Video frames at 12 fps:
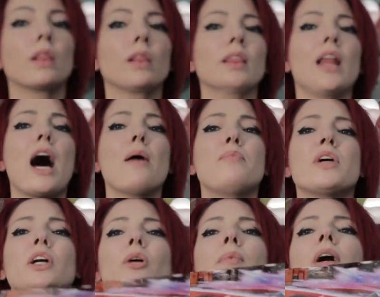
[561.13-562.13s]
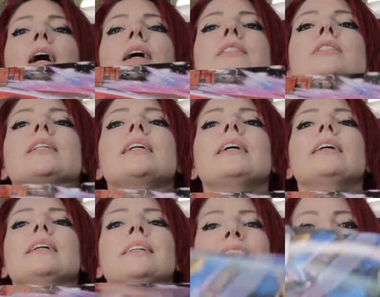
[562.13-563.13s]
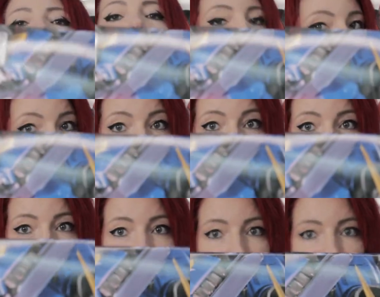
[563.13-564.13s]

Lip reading: a lot bigger box, see? Way bigger